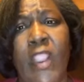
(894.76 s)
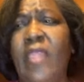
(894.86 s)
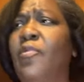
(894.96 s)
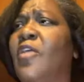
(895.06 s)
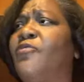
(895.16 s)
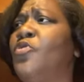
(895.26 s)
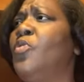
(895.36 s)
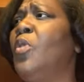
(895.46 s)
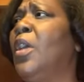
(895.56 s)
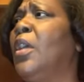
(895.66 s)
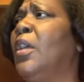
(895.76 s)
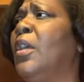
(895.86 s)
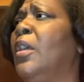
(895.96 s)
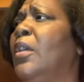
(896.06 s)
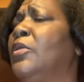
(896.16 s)
Even if you
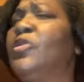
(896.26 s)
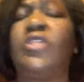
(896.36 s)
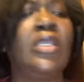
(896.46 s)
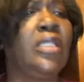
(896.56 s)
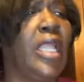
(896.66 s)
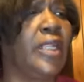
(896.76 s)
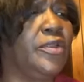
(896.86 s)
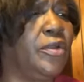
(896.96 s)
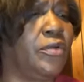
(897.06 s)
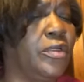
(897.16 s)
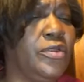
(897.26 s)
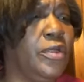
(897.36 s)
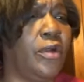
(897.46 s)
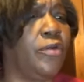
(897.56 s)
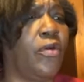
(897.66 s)
say, Yolanda,
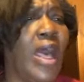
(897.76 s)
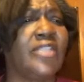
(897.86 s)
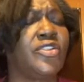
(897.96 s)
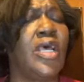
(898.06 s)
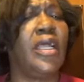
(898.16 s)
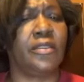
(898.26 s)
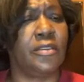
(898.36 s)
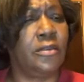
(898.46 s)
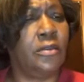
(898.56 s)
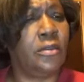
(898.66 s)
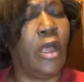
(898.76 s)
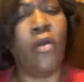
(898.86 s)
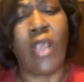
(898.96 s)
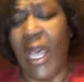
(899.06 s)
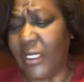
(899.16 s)
you don't know I stutter.
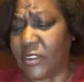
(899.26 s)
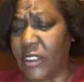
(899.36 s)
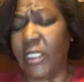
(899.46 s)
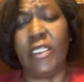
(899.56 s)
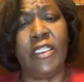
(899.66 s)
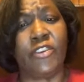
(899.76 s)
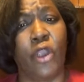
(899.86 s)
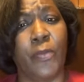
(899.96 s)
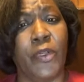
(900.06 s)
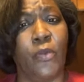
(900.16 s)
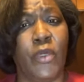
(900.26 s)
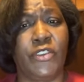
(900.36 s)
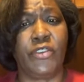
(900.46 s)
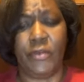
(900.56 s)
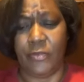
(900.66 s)
Oh, God is sending an interpreter
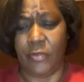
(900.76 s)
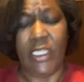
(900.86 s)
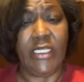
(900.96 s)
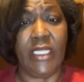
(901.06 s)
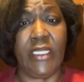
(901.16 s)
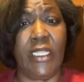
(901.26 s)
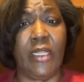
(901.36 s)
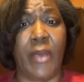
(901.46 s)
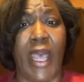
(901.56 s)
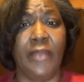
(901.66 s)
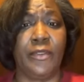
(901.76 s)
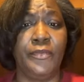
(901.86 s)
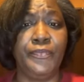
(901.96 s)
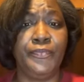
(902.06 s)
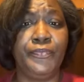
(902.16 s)
with you. He did it in the
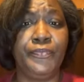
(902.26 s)
Bible.